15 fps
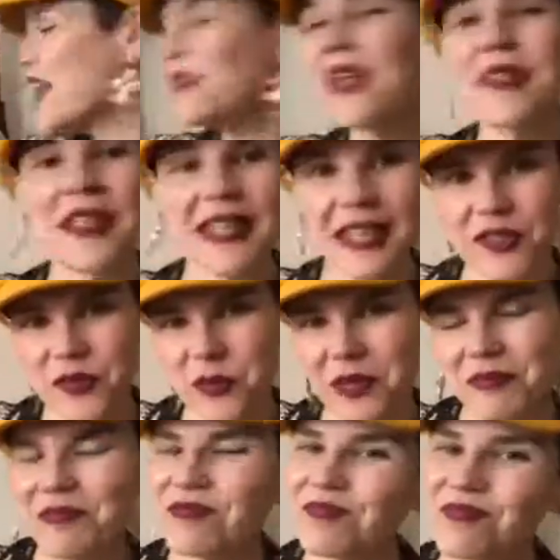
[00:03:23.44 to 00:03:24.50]
Then the next
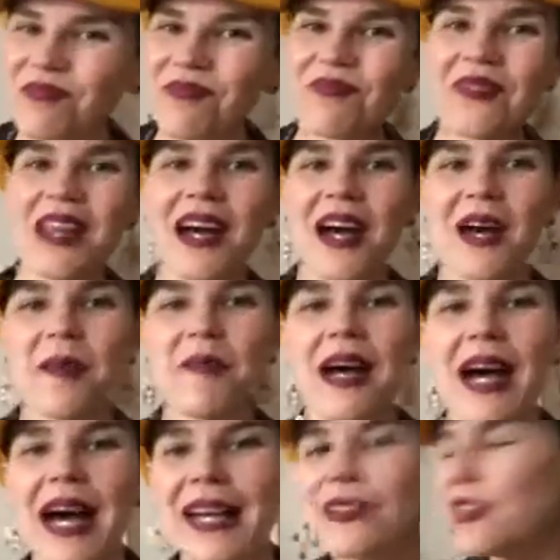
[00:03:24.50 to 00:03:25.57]
one,
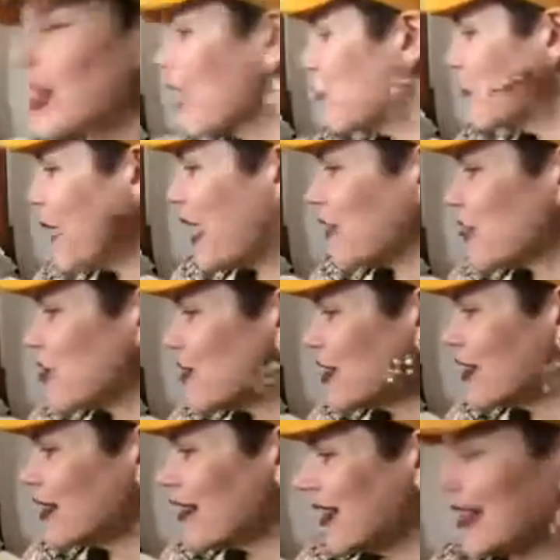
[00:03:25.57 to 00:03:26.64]
and I've matched
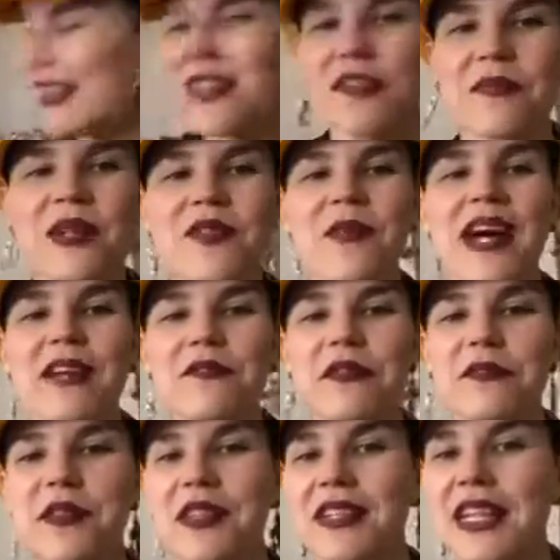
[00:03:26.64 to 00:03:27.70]
my
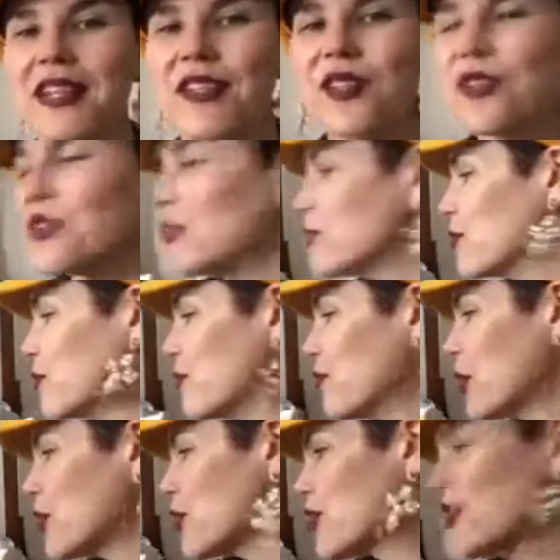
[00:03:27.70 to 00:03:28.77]
outfit with the next 2
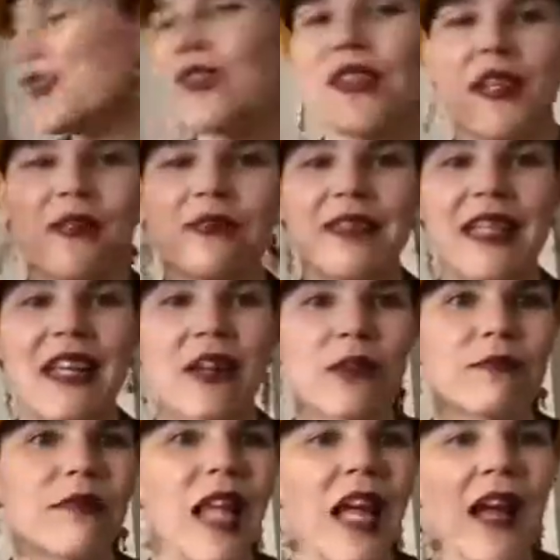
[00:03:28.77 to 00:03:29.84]
books because they're
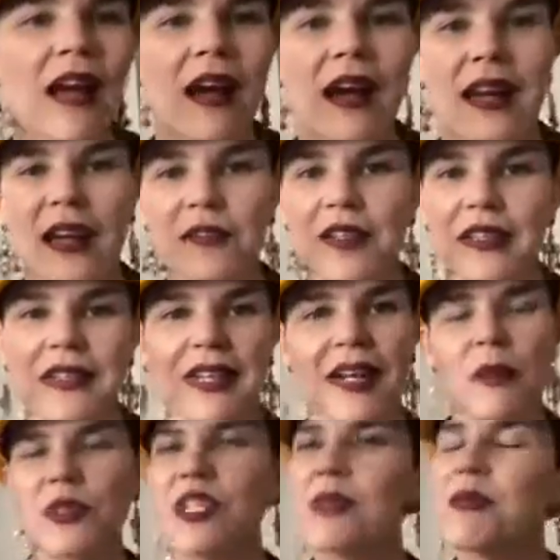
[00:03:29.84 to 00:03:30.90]
yellow, and I felt like
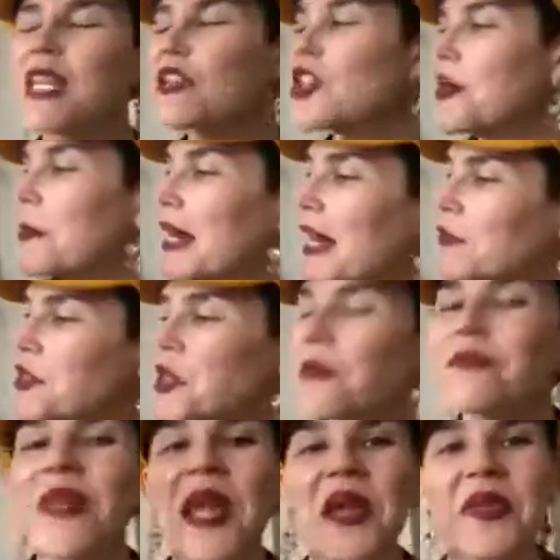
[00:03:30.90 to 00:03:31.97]
I wanted some sunshine in my life. So
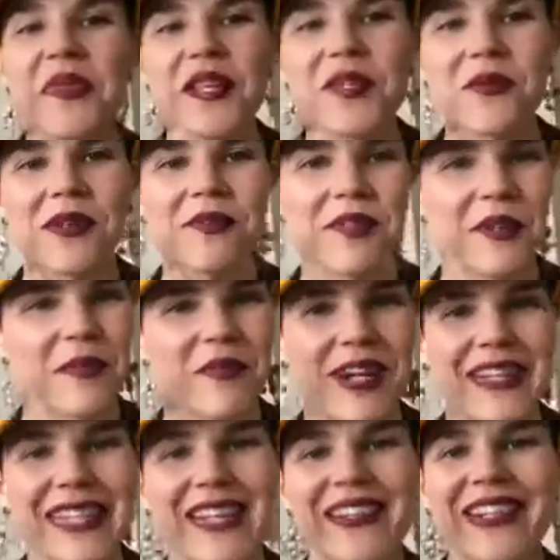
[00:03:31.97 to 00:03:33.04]
this one, very
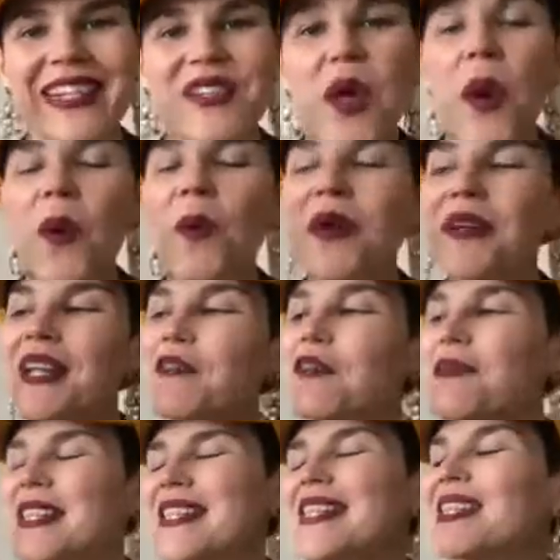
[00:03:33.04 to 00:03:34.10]
bright yellow, is We Are Never
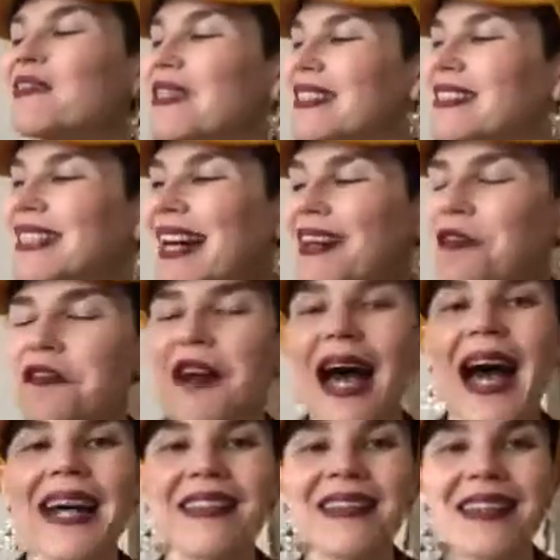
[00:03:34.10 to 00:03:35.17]
Meeting in Real Life.
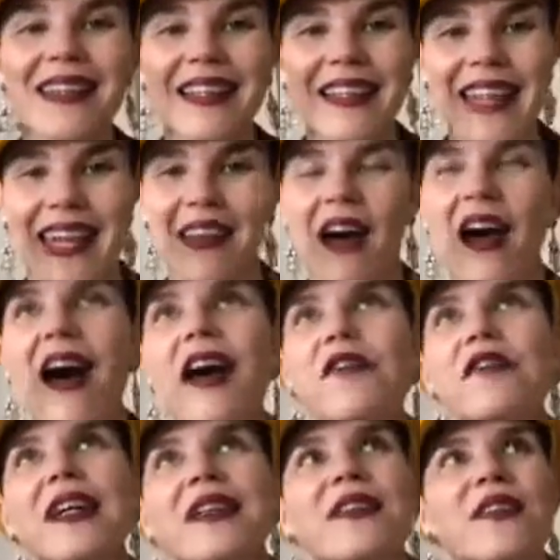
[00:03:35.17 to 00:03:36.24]
And again, I
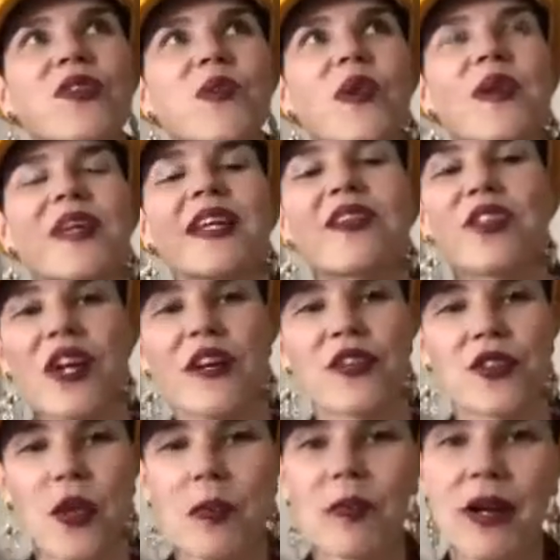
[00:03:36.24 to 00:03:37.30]
found this one in a charity
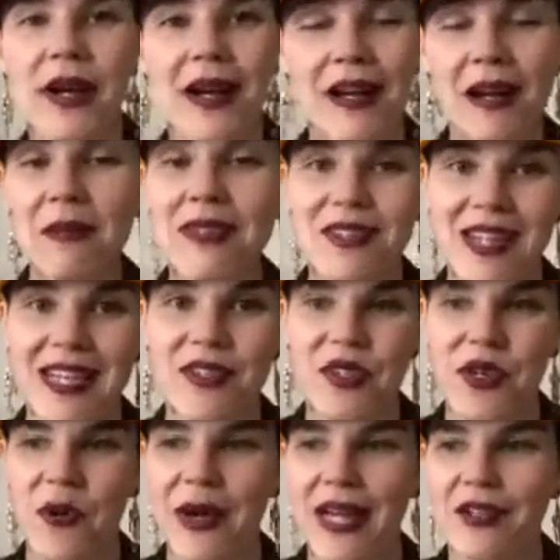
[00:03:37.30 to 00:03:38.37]
shop a couple of days
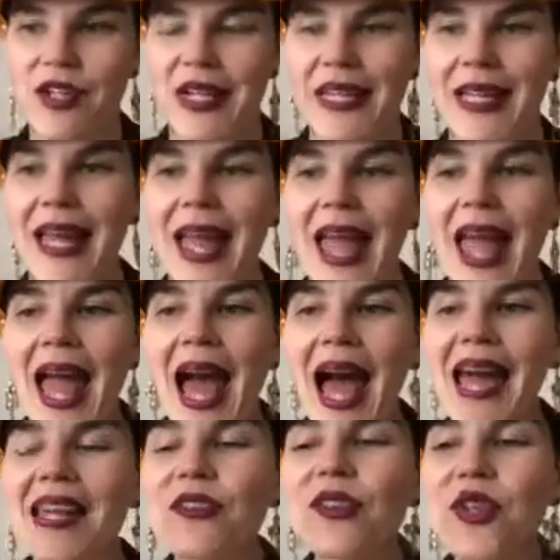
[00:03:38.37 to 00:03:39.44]
ago, actually.
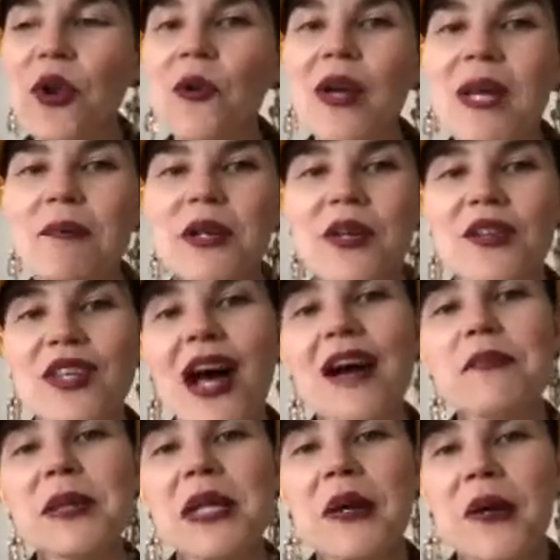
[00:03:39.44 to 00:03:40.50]
And it's so weird because
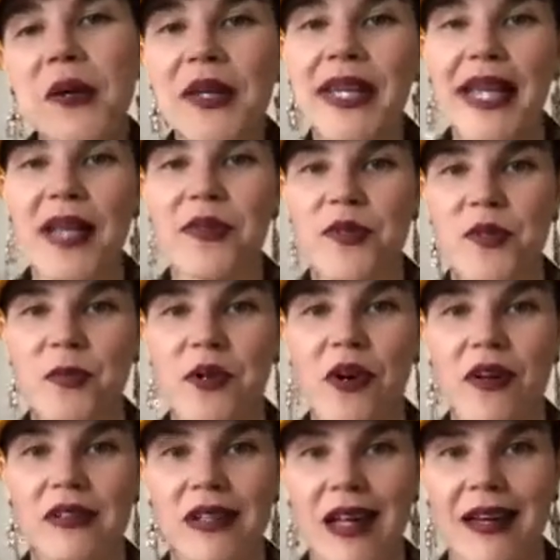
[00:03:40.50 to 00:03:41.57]
I've been looking at this
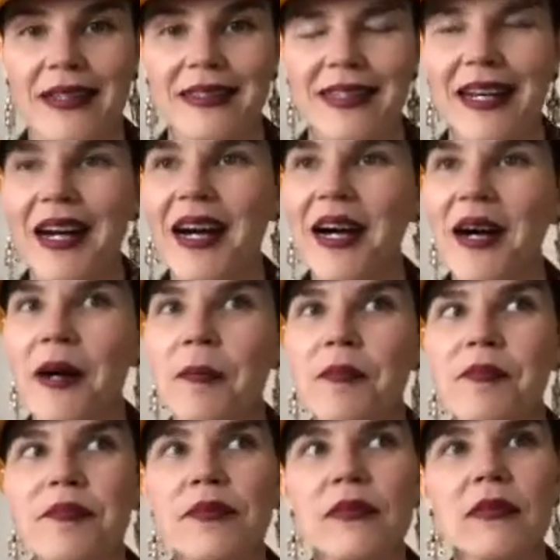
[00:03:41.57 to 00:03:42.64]
book online,
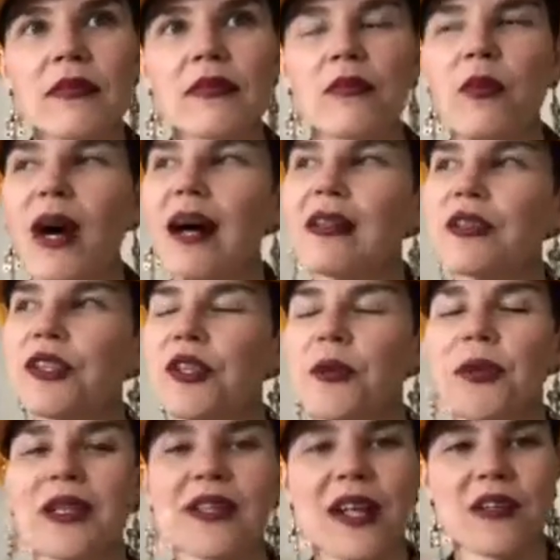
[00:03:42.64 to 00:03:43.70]
while,
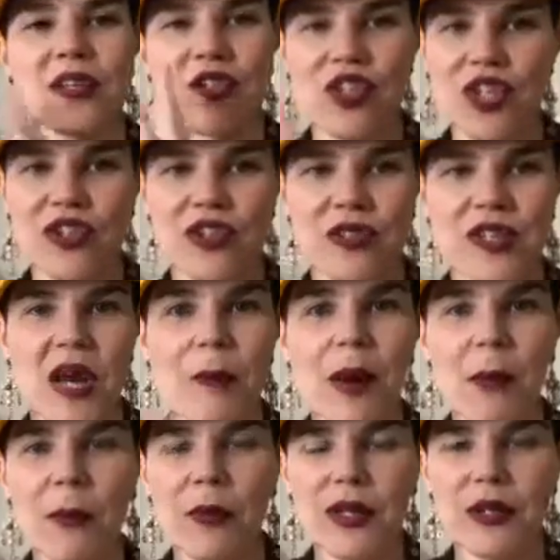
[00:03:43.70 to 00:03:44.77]
when kind of suggestions come
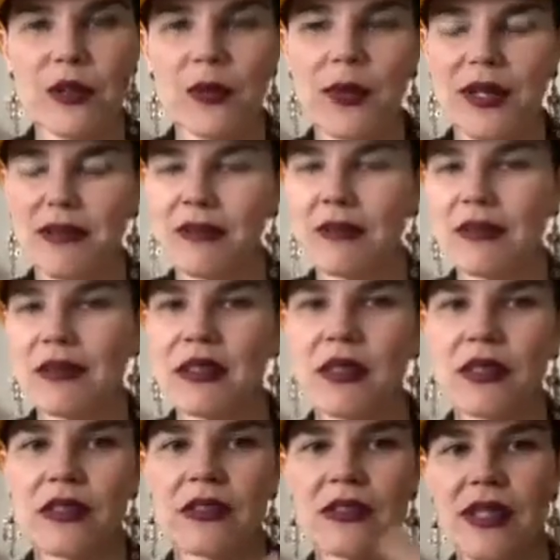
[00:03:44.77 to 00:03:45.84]
up and
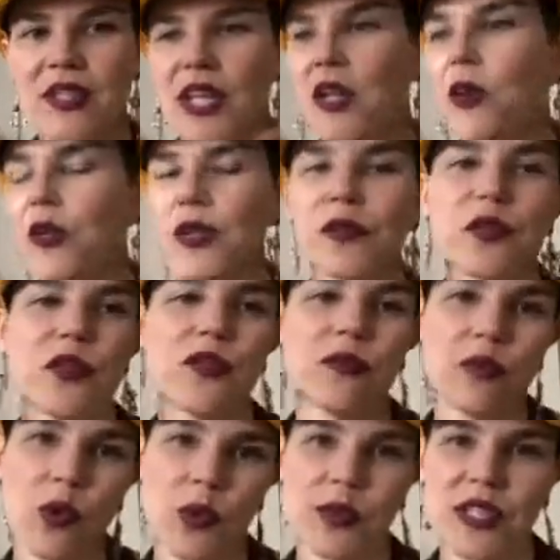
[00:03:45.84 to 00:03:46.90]
they say, oh, if
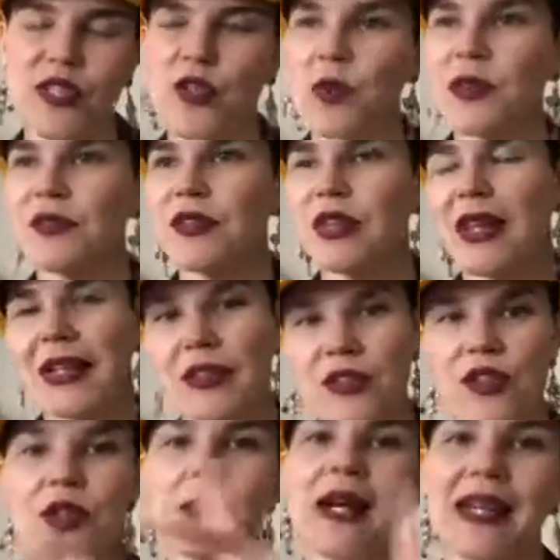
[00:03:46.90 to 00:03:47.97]
you've bought this or if you like
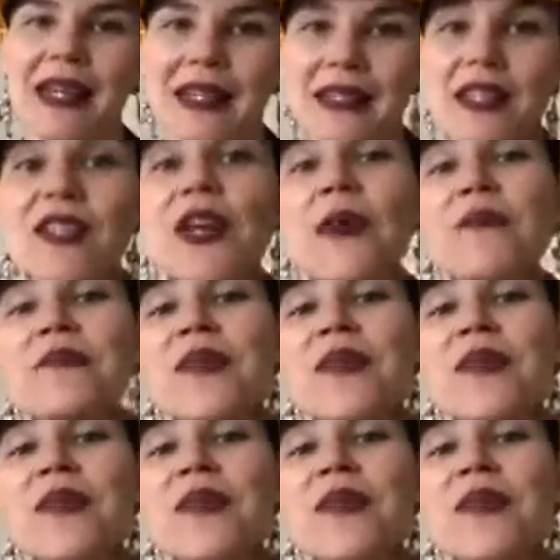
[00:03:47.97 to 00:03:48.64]
this, you might like this.